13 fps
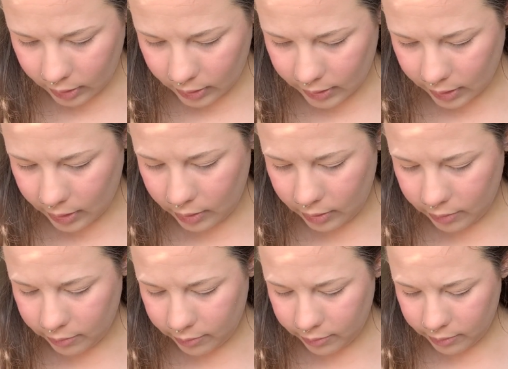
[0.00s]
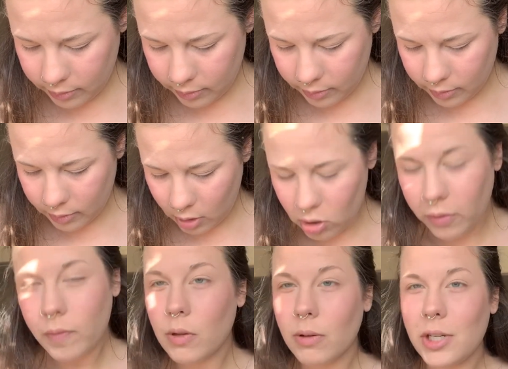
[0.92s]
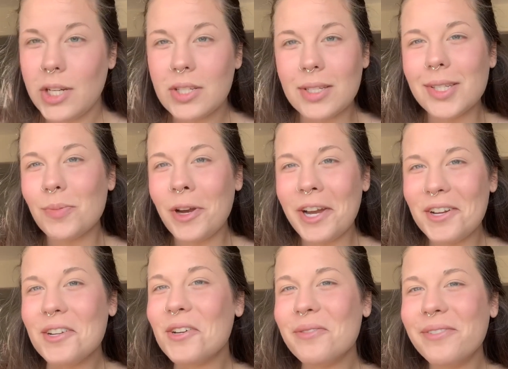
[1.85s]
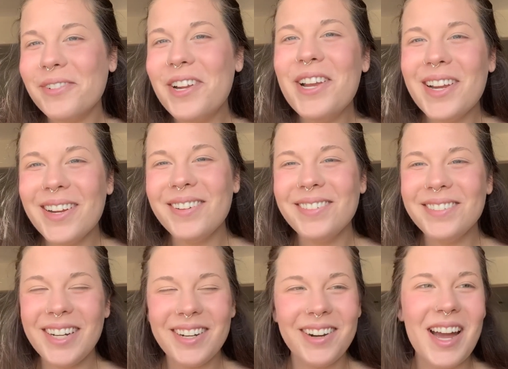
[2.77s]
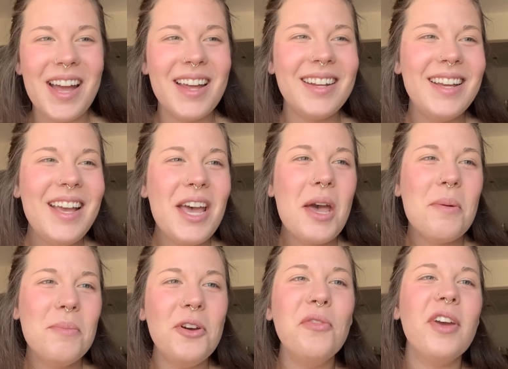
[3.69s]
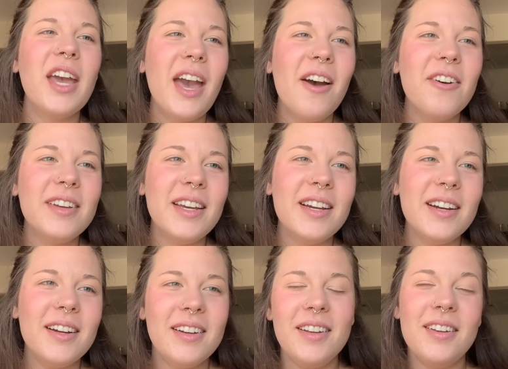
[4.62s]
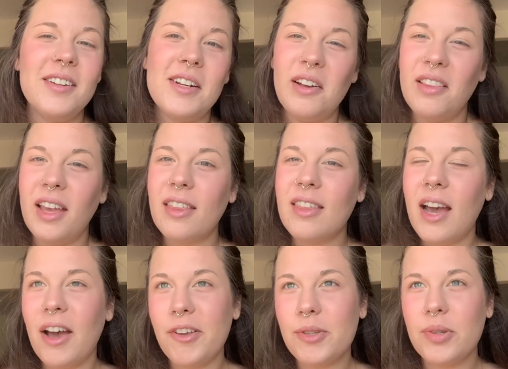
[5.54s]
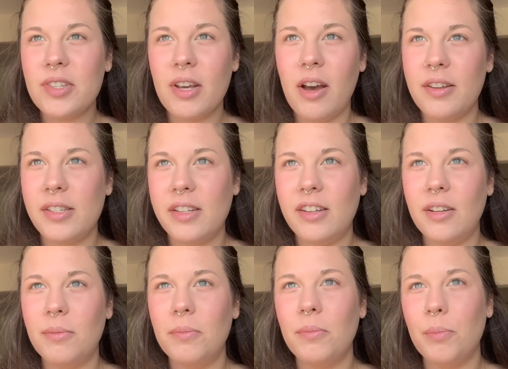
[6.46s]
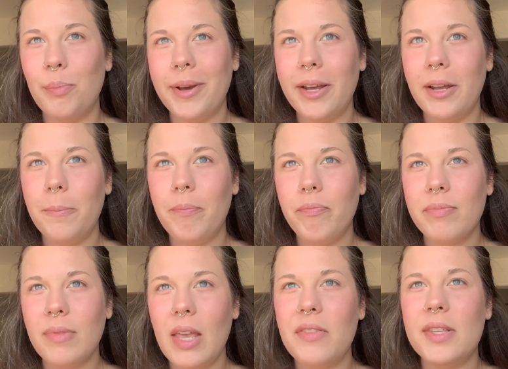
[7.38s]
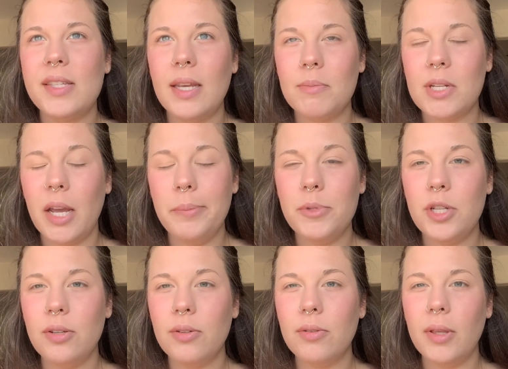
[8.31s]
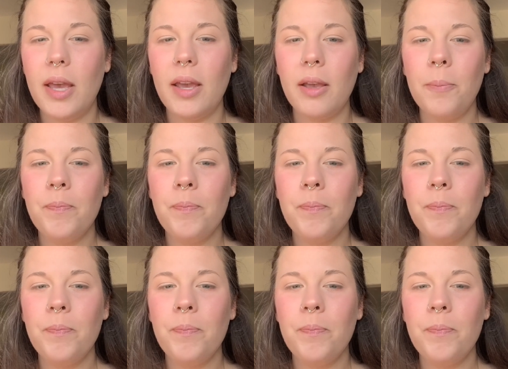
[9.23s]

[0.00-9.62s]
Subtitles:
kind of all of the reasons why I don't regret moving out here. You know, like the house was awesome, but at the same time too, like